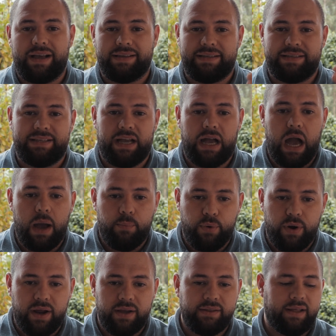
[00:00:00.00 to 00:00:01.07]
as a cigar
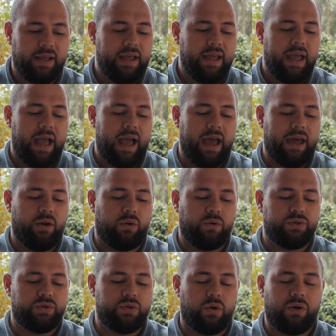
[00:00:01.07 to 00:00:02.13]
brand and
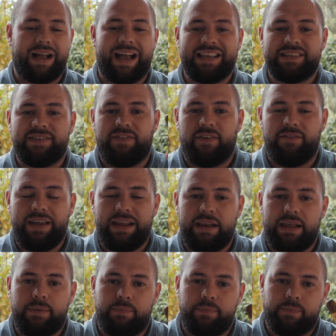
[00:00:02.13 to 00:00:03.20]
also Casa
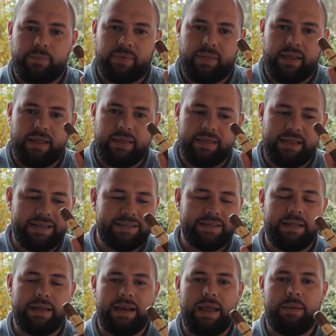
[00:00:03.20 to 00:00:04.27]
Favilli. This
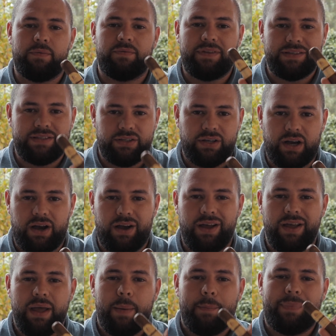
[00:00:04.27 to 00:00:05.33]
is the name of the cigar,
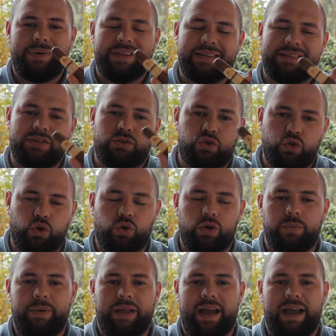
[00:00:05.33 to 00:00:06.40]
but there's a
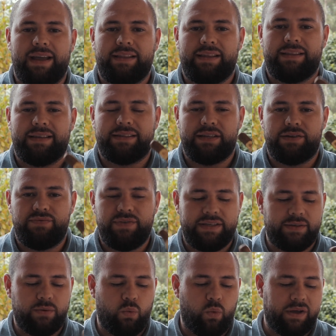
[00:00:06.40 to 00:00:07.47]
story behind it. There's a
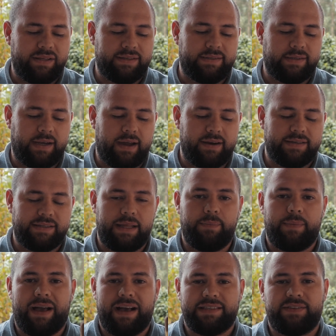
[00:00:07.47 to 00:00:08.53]
reason why the cigar is
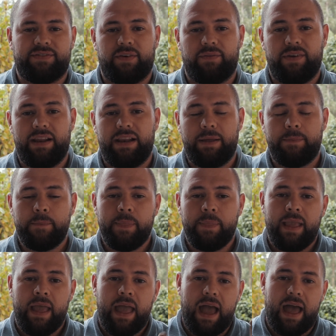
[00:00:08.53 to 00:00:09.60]
named Casa Favilli.
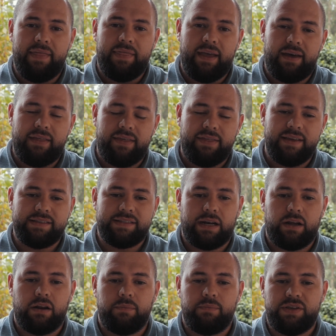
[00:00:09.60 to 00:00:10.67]
And the other things that
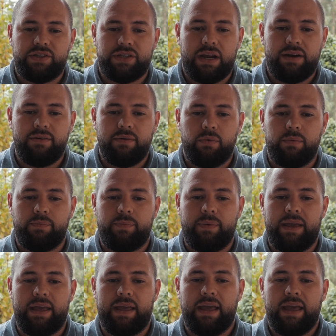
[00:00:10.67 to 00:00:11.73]
I'm going to be sharing will
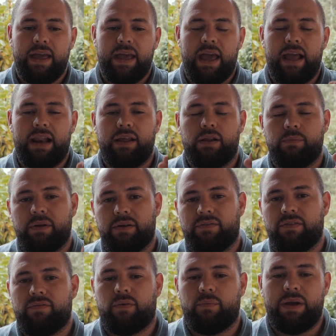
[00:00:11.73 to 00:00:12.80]
be a little bit of
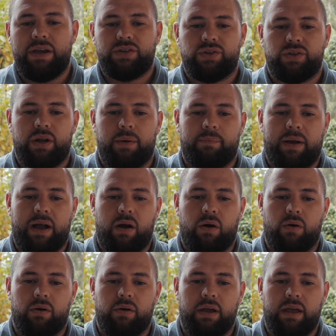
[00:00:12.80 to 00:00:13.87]
information
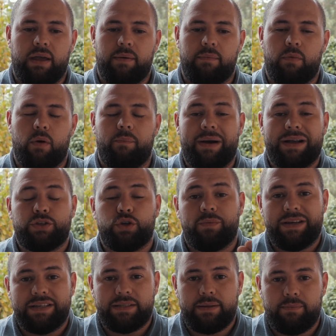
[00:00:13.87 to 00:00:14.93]
about Mombacho
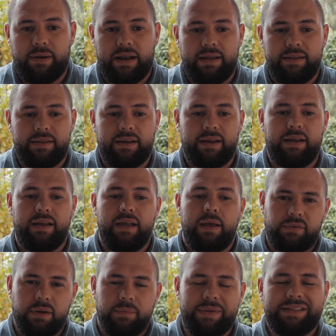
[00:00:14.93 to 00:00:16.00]
Master Blender,
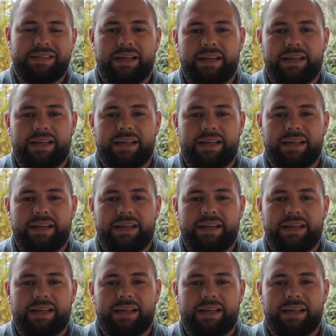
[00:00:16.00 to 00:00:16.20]
Mr.